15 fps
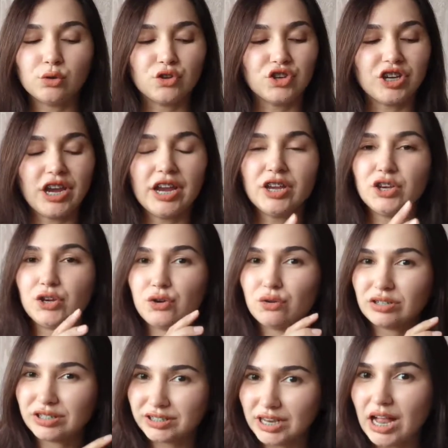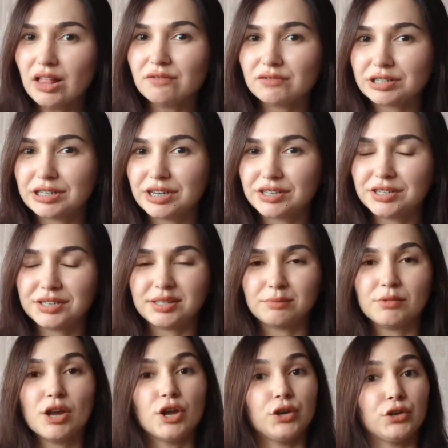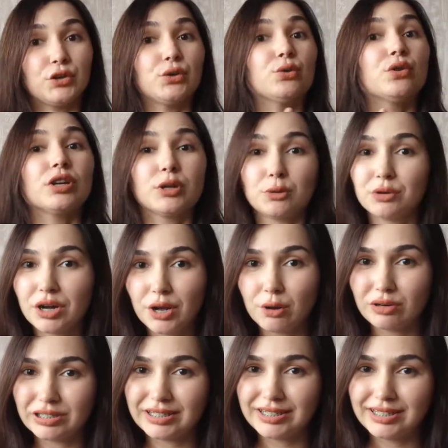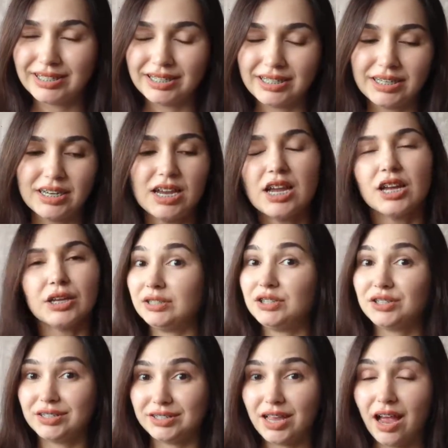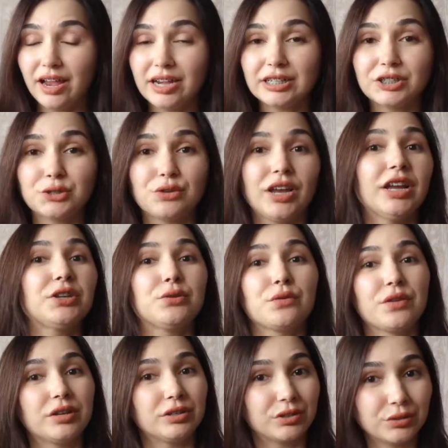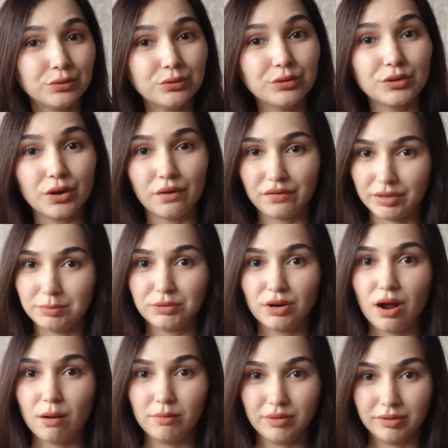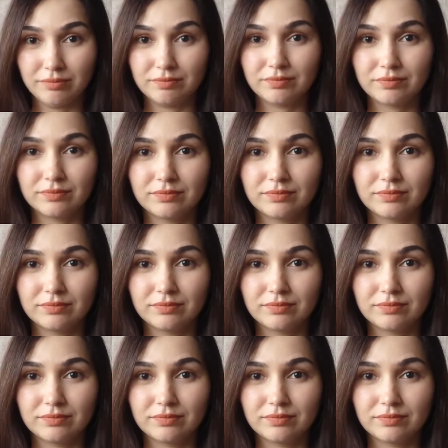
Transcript: change your self-criticism to curiosity and desire to get to the root of the problem.